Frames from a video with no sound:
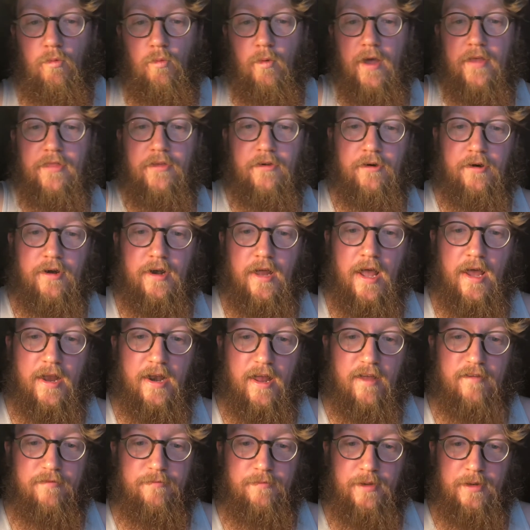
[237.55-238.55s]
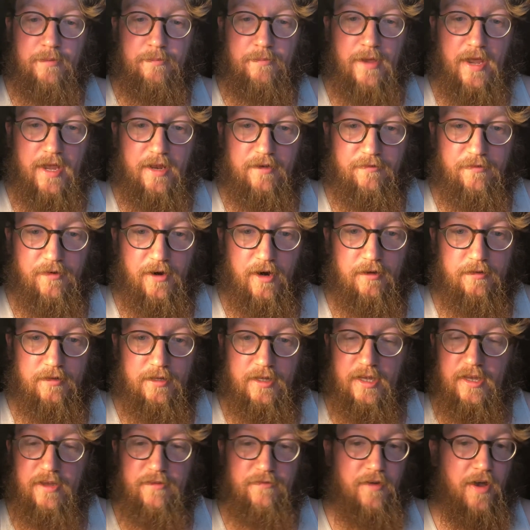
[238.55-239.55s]
whether or not I've been paid
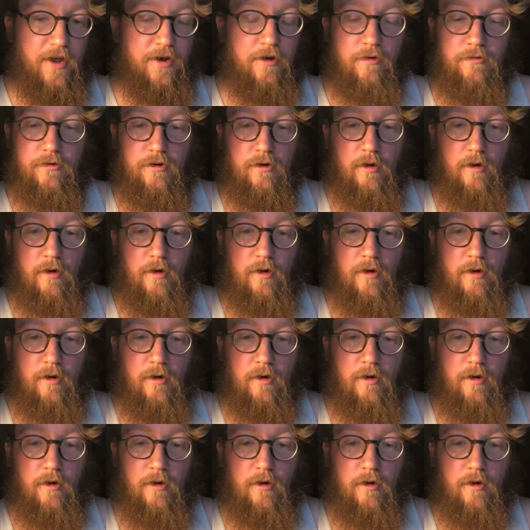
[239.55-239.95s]
fairly if I don't